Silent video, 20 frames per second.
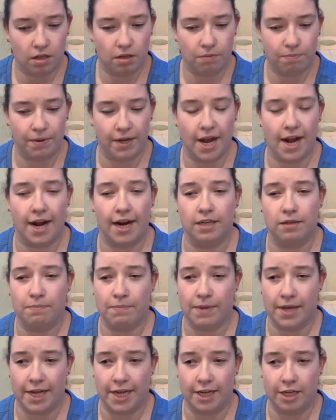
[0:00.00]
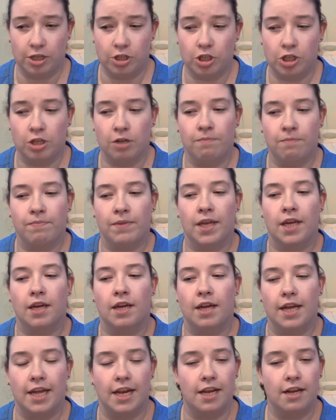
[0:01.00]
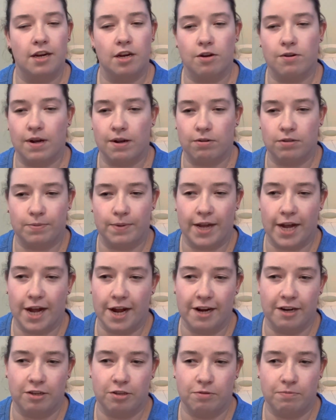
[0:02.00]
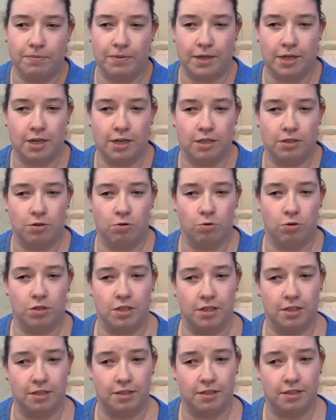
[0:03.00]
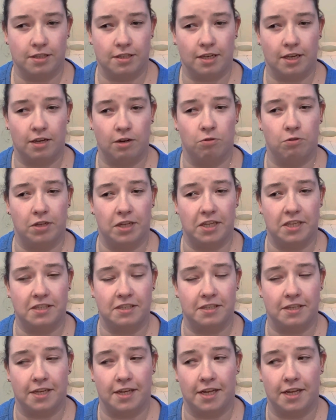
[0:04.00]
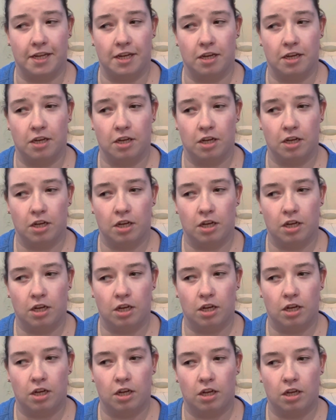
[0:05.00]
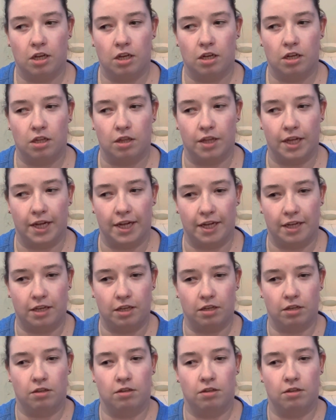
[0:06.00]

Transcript: behind Mage. He didn't know I was behind him because horses can only see like